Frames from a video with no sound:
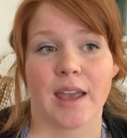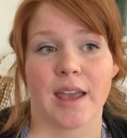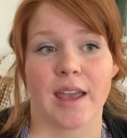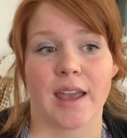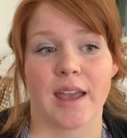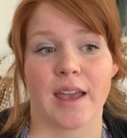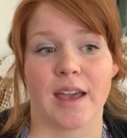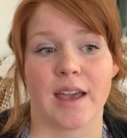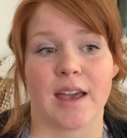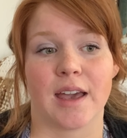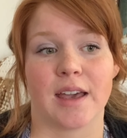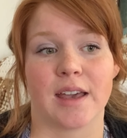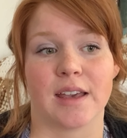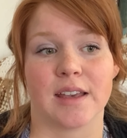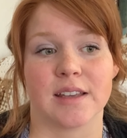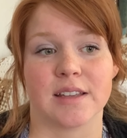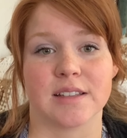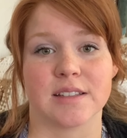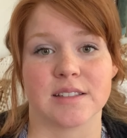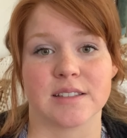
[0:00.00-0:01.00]

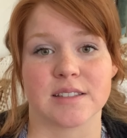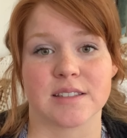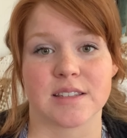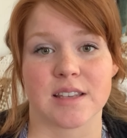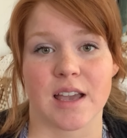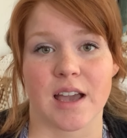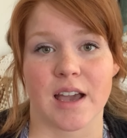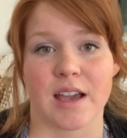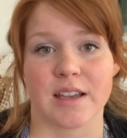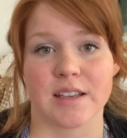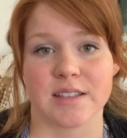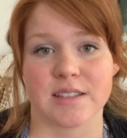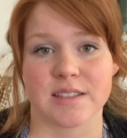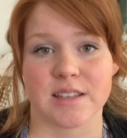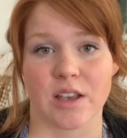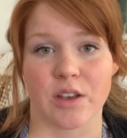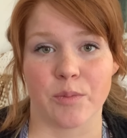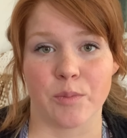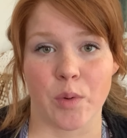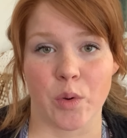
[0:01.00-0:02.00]
And I
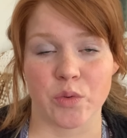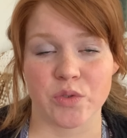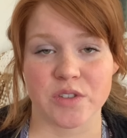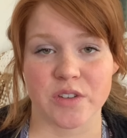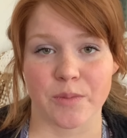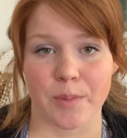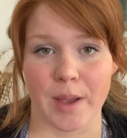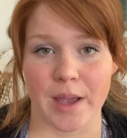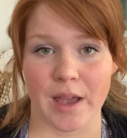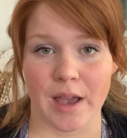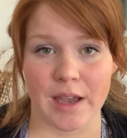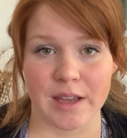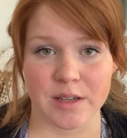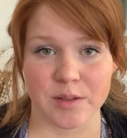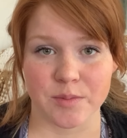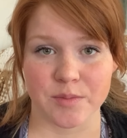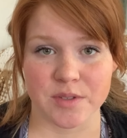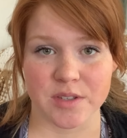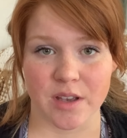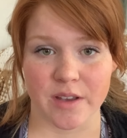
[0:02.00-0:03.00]
sell most of my
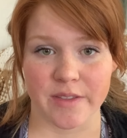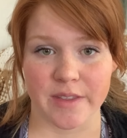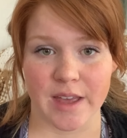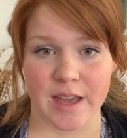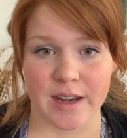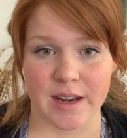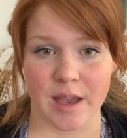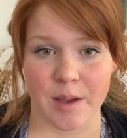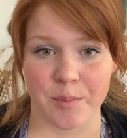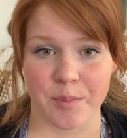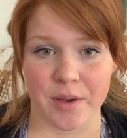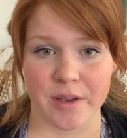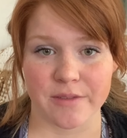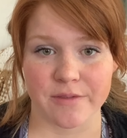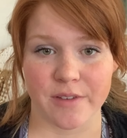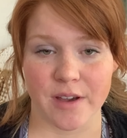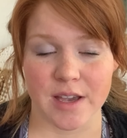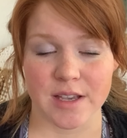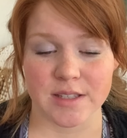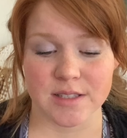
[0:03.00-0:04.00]
items on that app, I
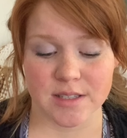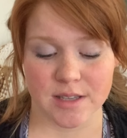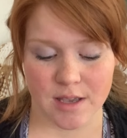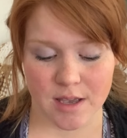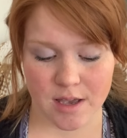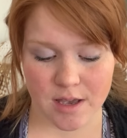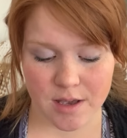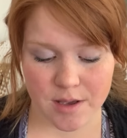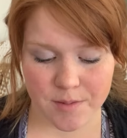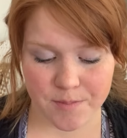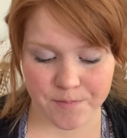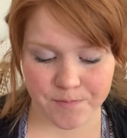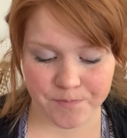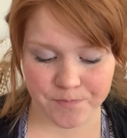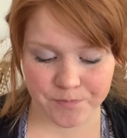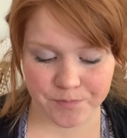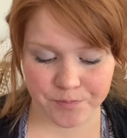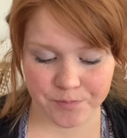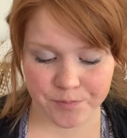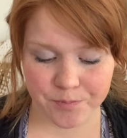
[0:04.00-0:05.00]
find.
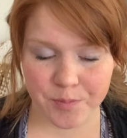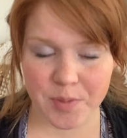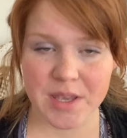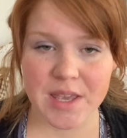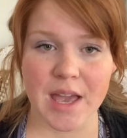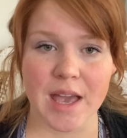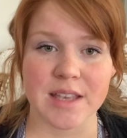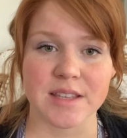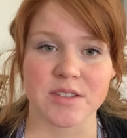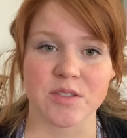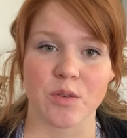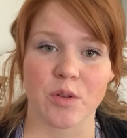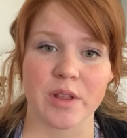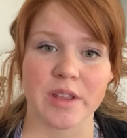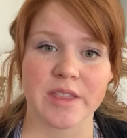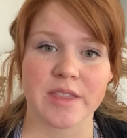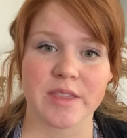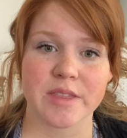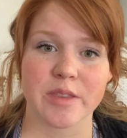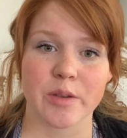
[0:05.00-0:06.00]
But yes, the
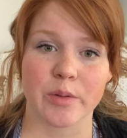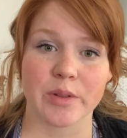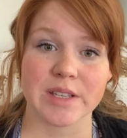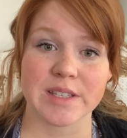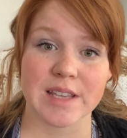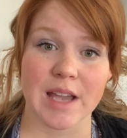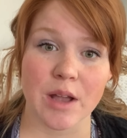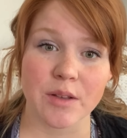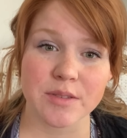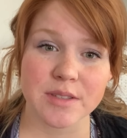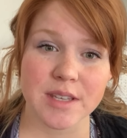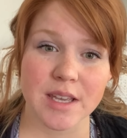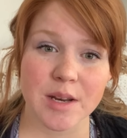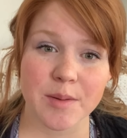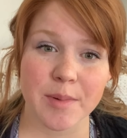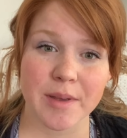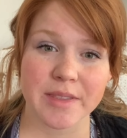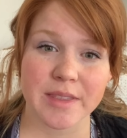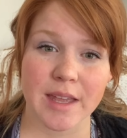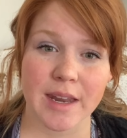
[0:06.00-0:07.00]
only downside
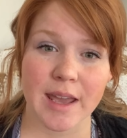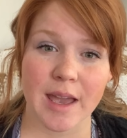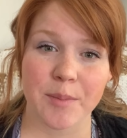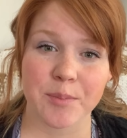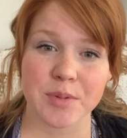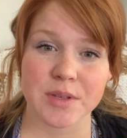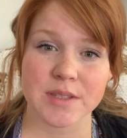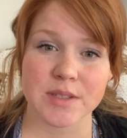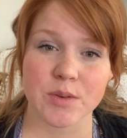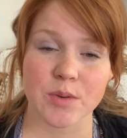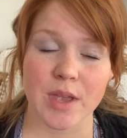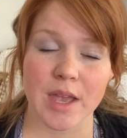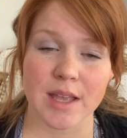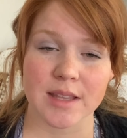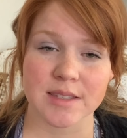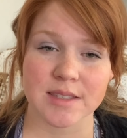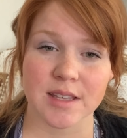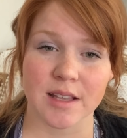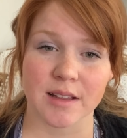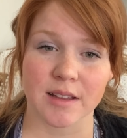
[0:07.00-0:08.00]
about that app is you
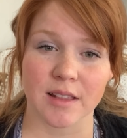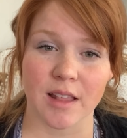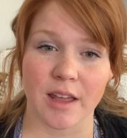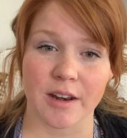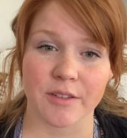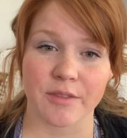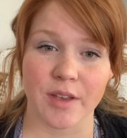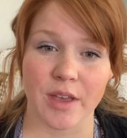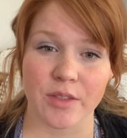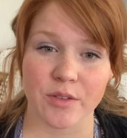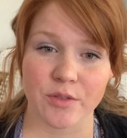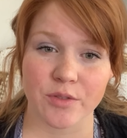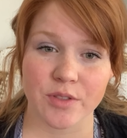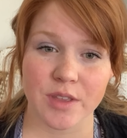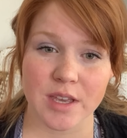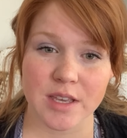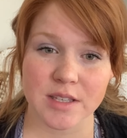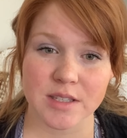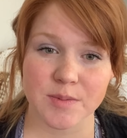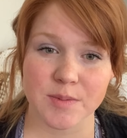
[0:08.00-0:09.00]
can't sell a lot of other
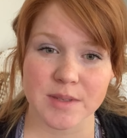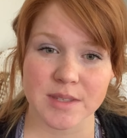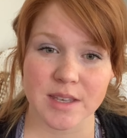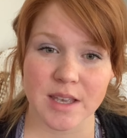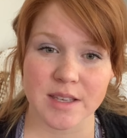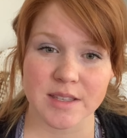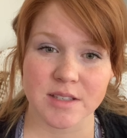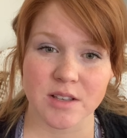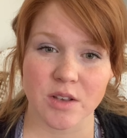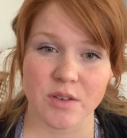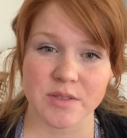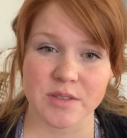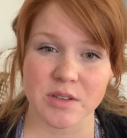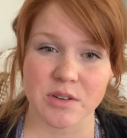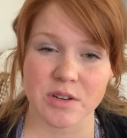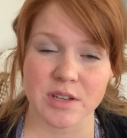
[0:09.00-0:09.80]
things besides clothes.